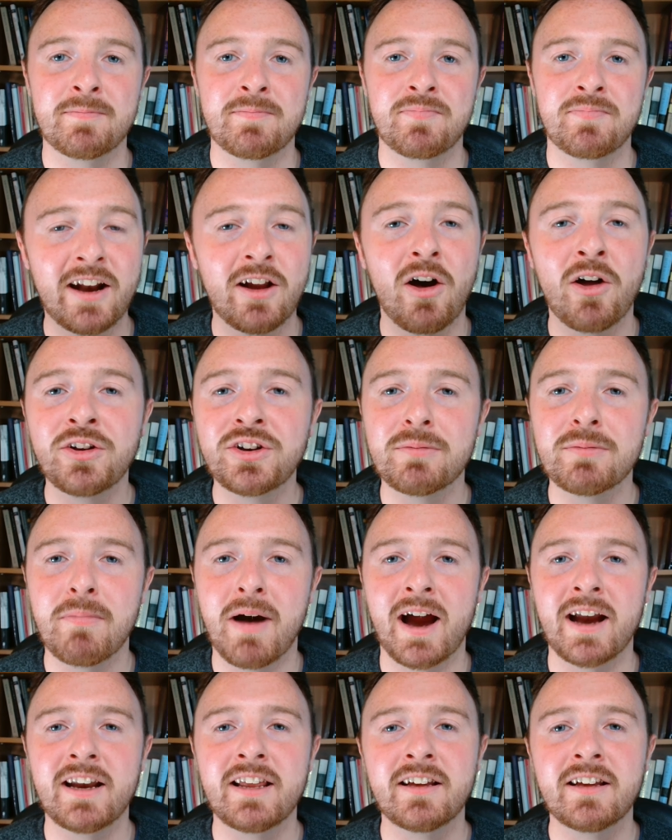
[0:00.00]
kind of
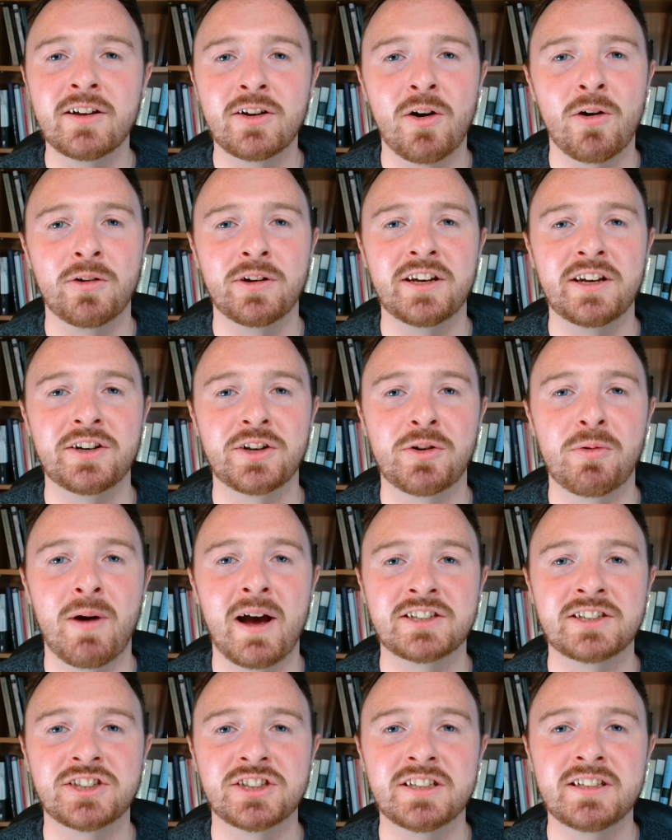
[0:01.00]
undermining and calling into
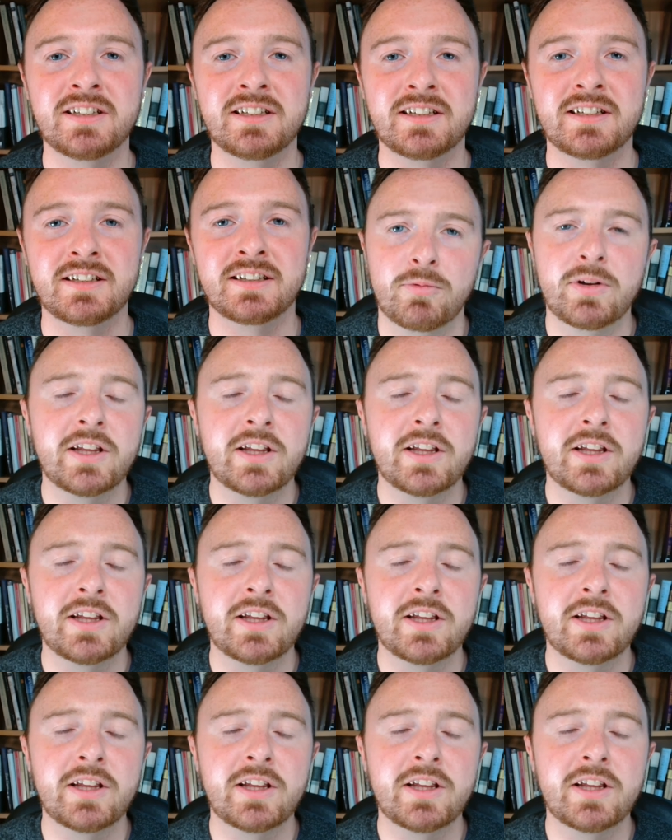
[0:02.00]
question